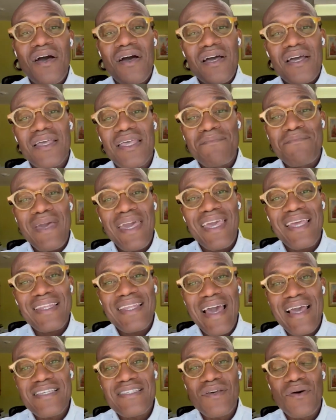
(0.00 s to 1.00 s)
make it
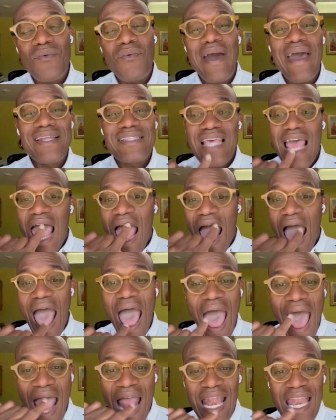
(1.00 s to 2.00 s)
nice and wet,
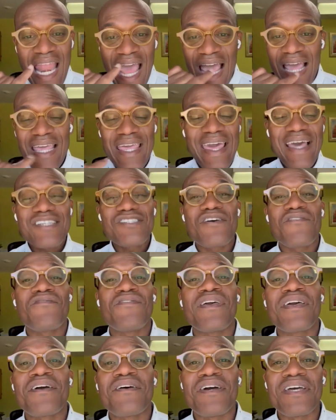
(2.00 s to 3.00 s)
and get your
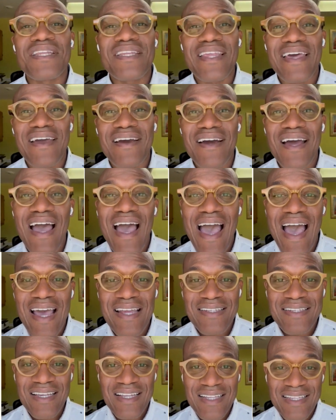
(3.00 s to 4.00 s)
finger in there
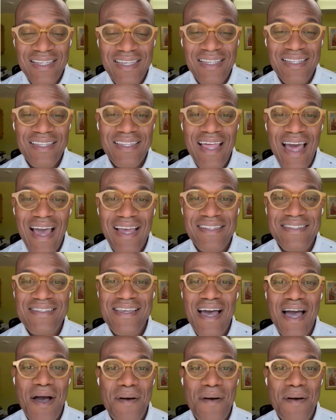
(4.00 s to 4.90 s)
and clean that